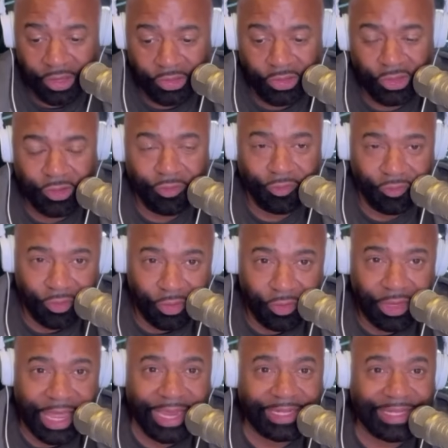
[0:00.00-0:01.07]
Do you
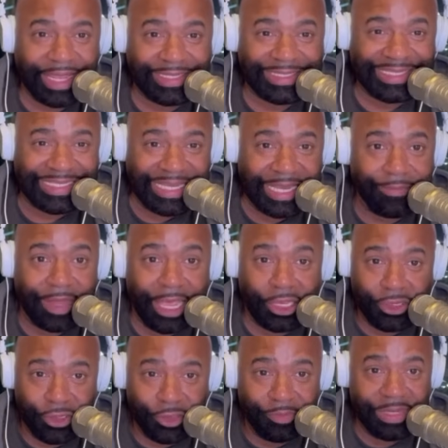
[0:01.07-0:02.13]
feel like that's a team that
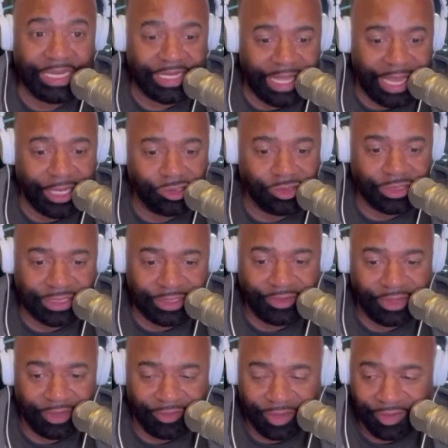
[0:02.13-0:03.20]
could be dangerous
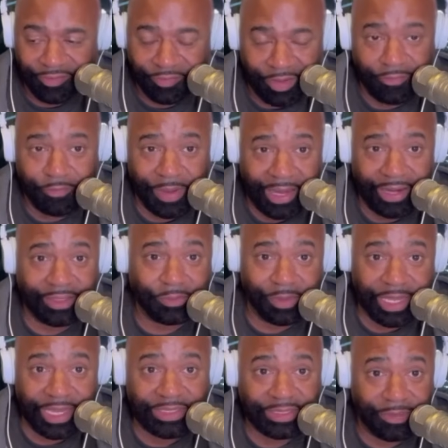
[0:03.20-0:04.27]
if Penix
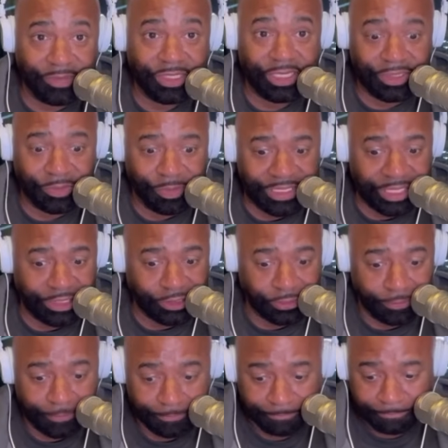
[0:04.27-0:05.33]
plays up to his potential?